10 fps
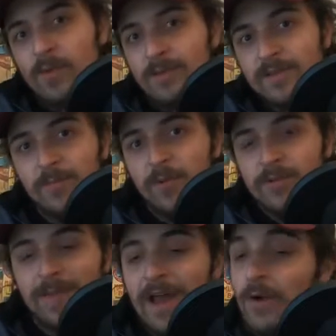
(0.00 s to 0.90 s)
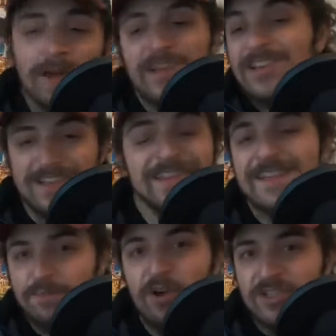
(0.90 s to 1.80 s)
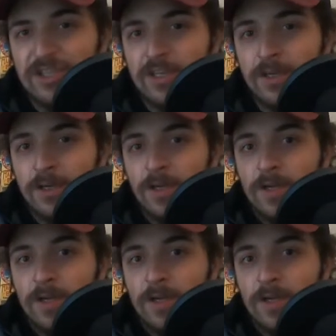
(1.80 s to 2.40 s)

probably support your paddle, it's an expression.